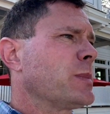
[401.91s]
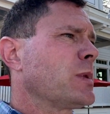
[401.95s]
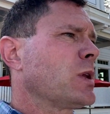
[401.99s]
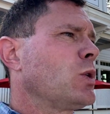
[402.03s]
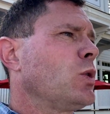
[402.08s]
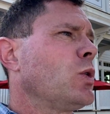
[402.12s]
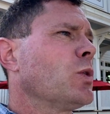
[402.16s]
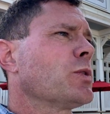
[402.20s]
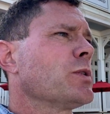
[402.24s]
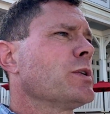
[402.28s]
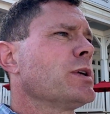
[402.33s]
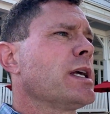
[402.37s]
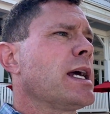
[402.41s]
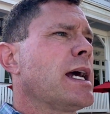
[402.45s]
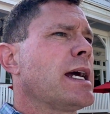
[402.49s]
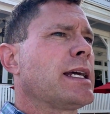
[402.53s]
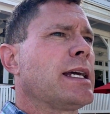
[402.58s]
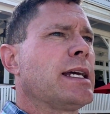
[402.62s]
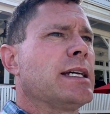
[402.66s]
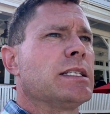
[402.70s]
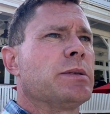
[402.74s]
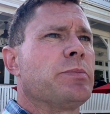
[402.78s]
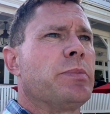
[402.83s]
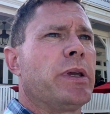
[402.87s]
Quarterdeck
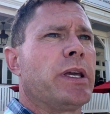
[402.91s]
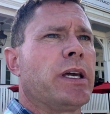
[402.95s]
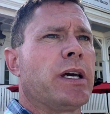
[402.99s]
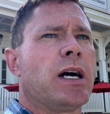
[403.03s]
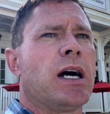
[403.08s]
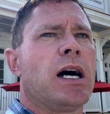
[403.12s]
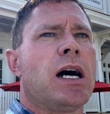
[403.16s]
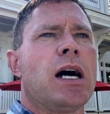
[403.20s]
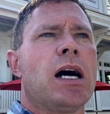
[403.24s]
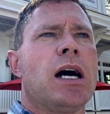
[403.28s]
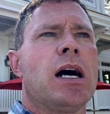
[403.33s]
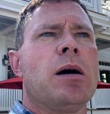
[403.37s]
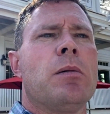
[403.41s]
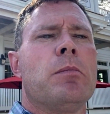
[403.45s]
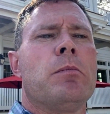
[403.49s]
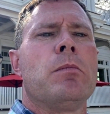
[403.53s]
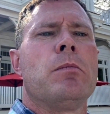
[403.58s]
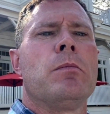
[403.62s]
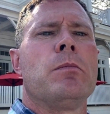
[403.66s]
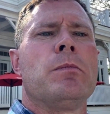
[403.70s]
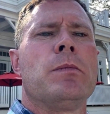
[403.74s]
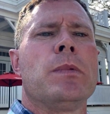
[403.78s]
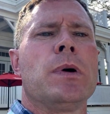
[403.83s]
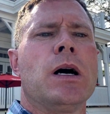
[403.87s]
has
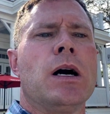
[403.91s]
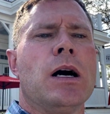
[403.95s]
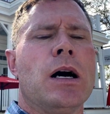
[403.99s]
become